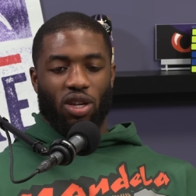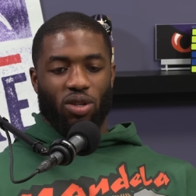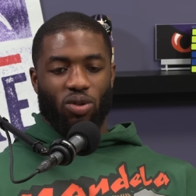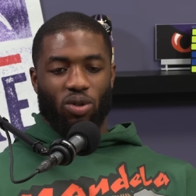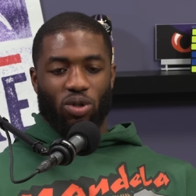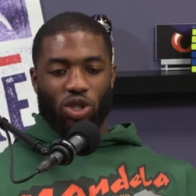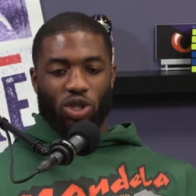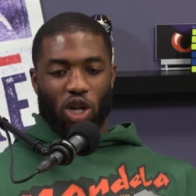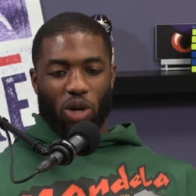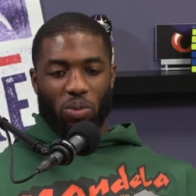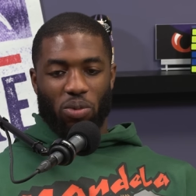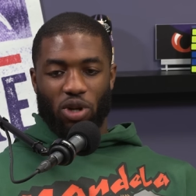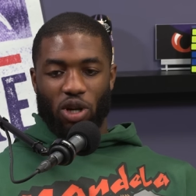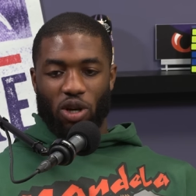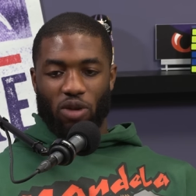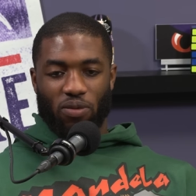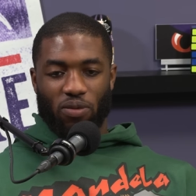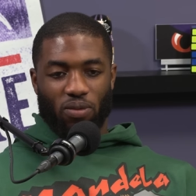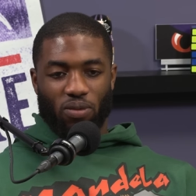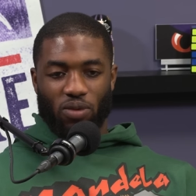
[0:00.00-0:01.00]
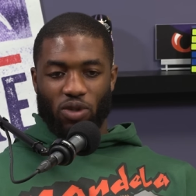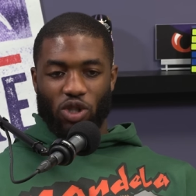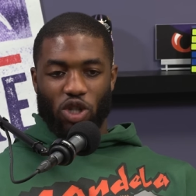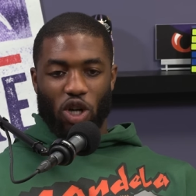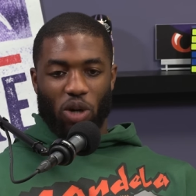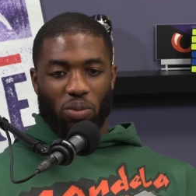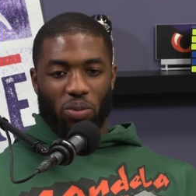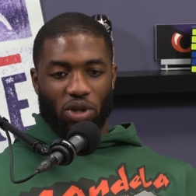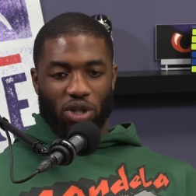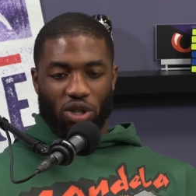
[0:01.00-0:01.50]
you sharpen up, you
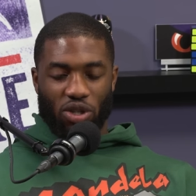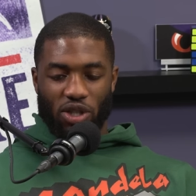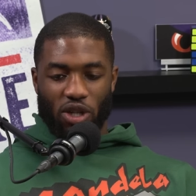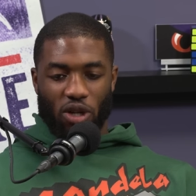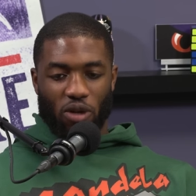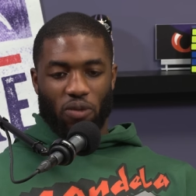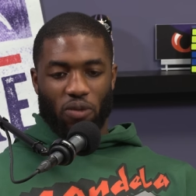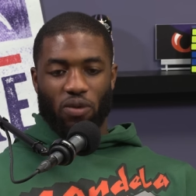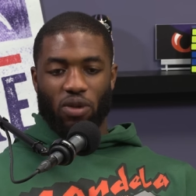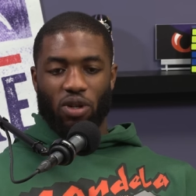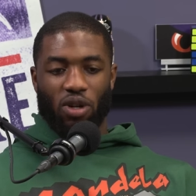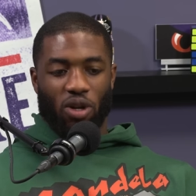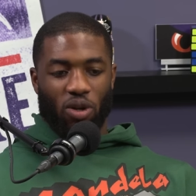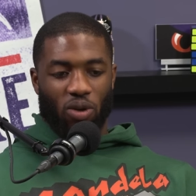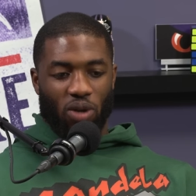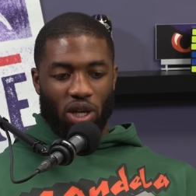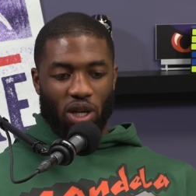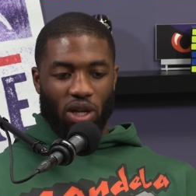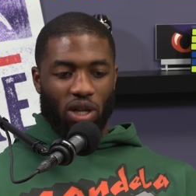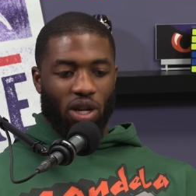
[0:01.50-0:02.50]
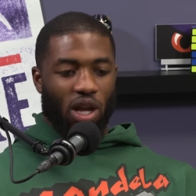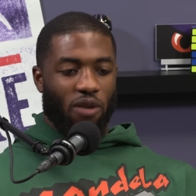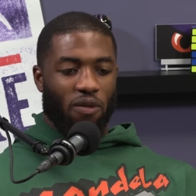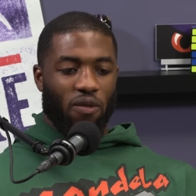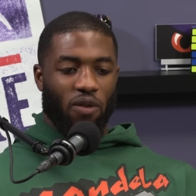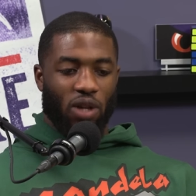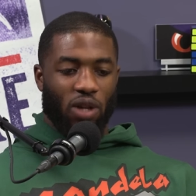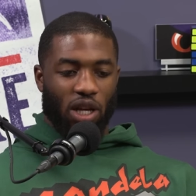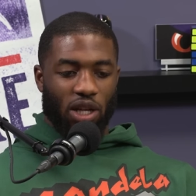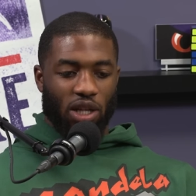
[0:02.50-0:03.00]
sharpen yourself, you know, and I
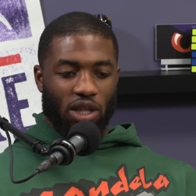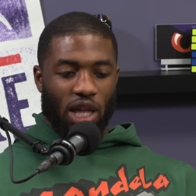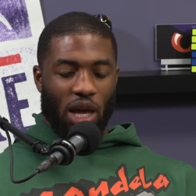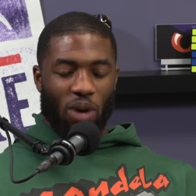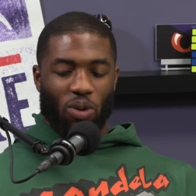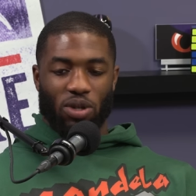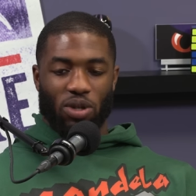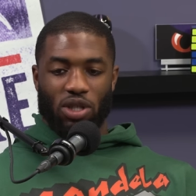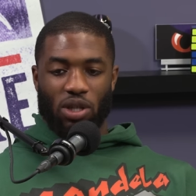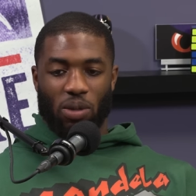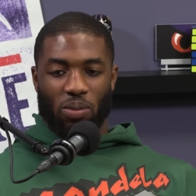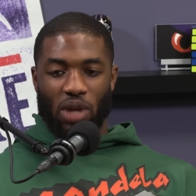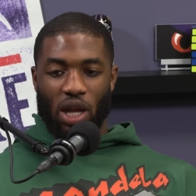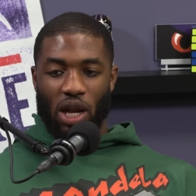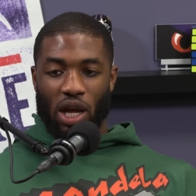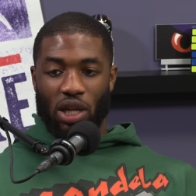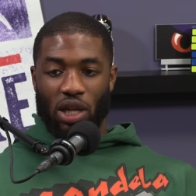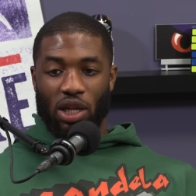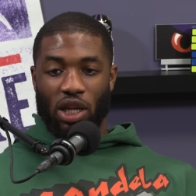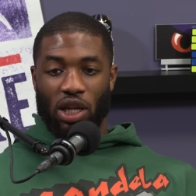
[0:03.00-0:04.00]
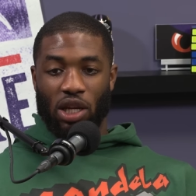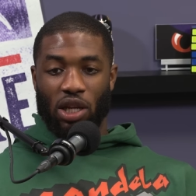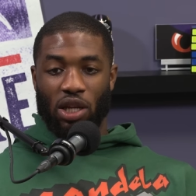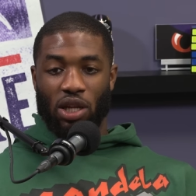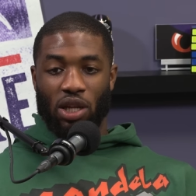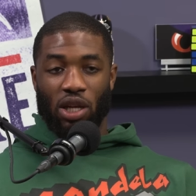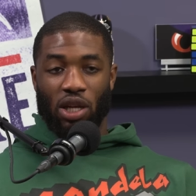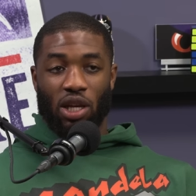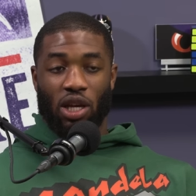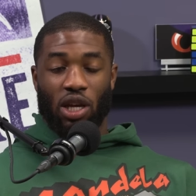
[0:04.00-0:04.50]
feel like that was something that I
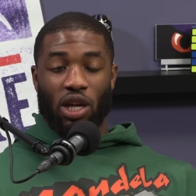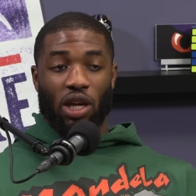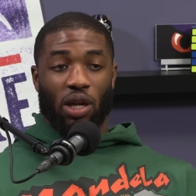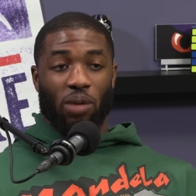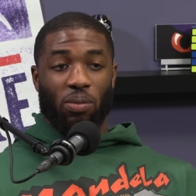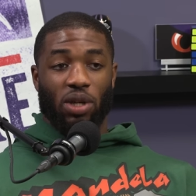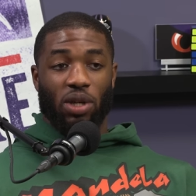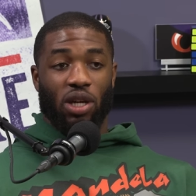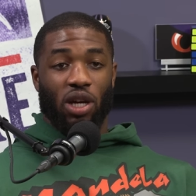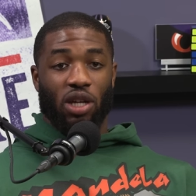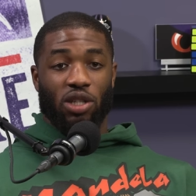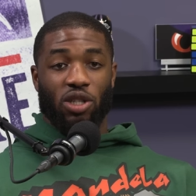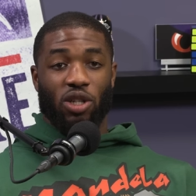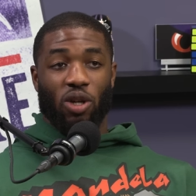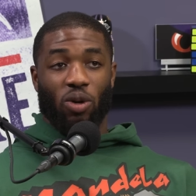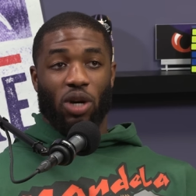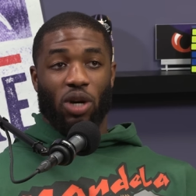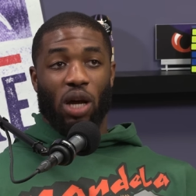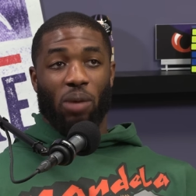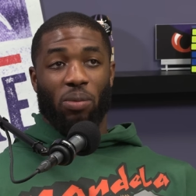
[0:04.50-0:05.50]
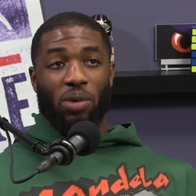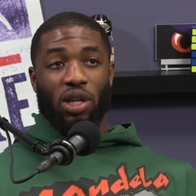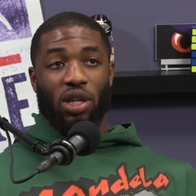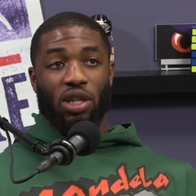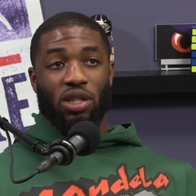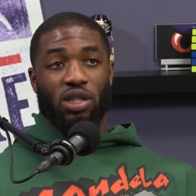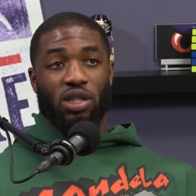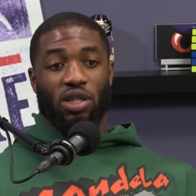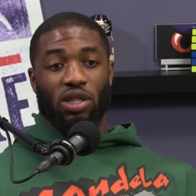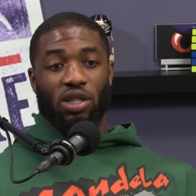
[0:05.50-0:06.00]
needed because, you know, coming
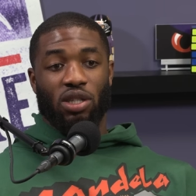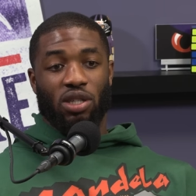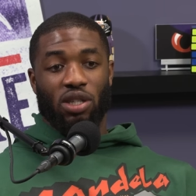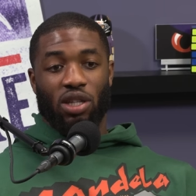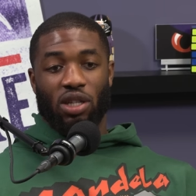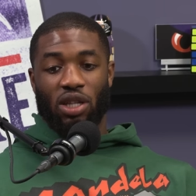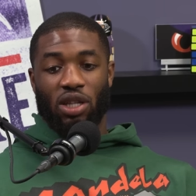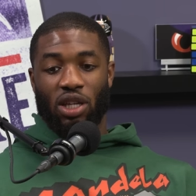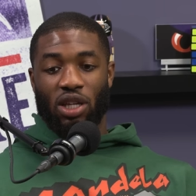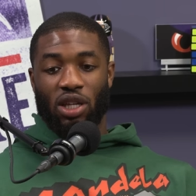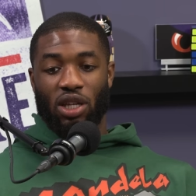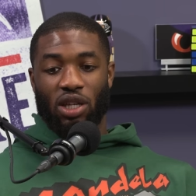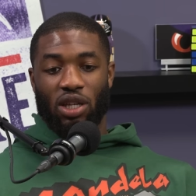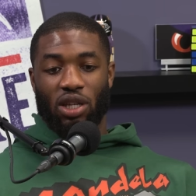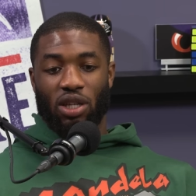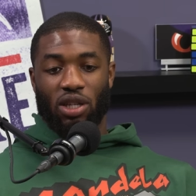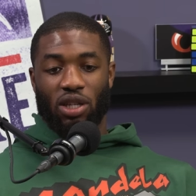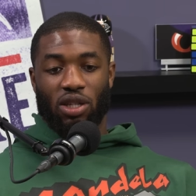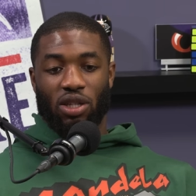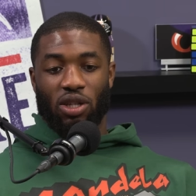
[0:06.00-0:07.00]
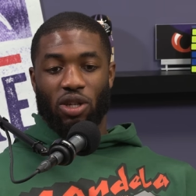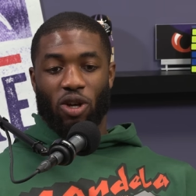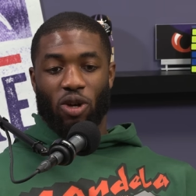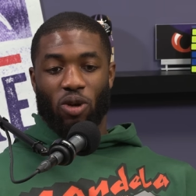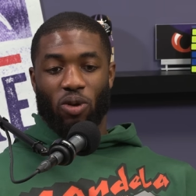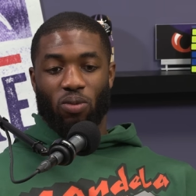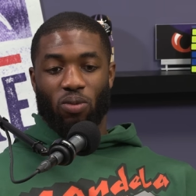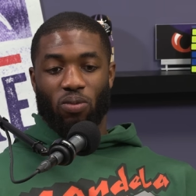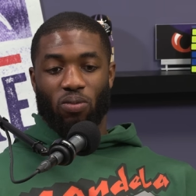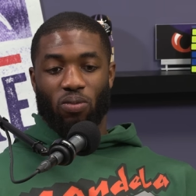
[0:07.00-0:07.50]
into the league, you
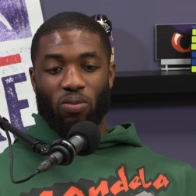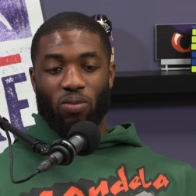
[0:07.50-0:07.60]
know,